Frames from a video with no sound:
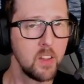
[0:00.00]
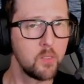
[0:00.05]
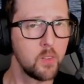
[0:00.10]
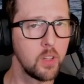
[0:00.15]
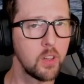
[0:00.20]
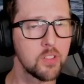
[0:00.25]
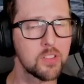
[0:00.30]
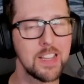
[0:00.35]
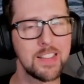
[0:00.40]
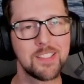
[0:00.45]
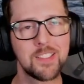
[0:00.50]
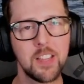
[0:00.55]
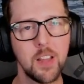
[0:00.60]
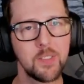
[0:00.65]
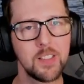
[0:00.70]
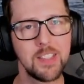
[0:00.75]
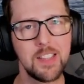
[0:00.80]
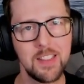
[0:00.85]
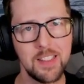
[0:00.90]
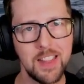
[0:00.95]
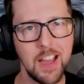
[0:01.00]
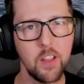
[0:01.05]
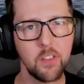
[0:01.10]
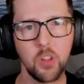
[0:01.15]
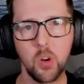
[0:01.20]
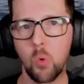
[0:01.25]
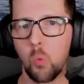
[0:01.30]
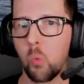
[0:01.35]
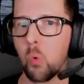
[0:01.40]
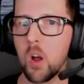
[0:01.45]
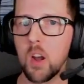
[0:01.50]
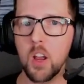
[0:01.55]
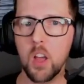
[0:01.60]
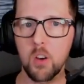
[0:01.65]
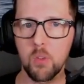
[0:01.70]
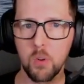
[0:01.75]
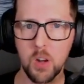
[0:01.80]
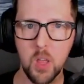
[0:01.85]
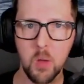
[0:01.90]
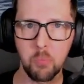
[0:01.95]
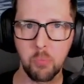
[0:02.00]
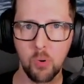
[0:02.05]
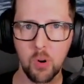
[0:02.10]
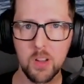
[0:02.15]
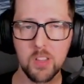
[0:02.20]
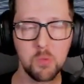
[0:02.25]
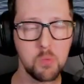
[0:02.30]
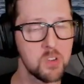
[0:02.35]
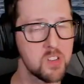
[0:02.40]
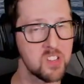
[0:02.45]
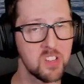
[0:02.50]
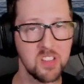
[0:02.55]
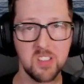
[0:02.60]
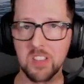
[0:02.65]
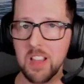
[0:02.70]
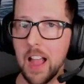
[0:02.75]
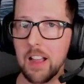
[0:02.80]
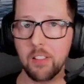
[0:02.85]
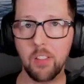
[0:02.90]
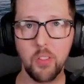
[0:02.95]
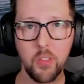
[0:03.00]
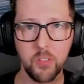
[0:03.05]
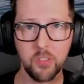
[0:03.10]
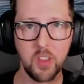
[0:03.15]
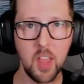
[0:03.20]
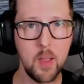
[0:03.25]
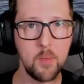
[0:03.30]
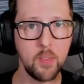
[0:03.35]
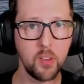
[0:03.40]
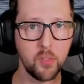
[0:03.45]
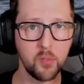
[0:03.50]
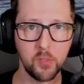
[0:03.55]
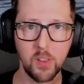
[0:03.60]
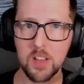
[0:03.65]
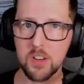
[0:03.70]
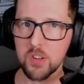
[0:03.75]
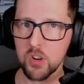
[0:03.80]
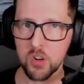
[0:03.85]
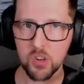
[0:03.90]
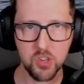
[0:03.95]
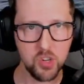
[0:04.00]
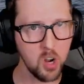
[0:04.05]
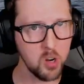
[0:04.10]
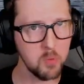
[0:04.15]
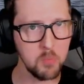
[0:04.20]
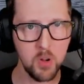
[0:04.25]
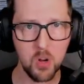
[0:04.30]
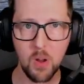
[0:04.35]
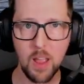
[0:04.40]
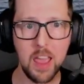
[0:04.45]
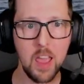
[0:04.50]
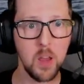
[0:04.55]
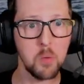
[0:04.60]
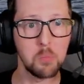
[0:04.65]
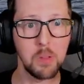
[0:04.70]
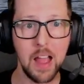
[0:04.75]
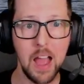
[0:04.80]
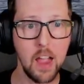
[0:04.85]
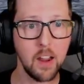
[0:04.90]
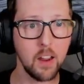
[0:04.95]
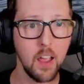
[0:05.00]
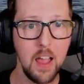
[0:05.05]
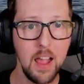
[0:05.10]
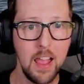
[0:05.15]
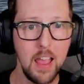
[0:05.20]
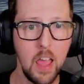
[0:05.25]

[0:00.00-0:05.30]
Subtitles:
Velos has 17,100 hit points, which is exactly the same as Fletcher, Chungmu, and Black.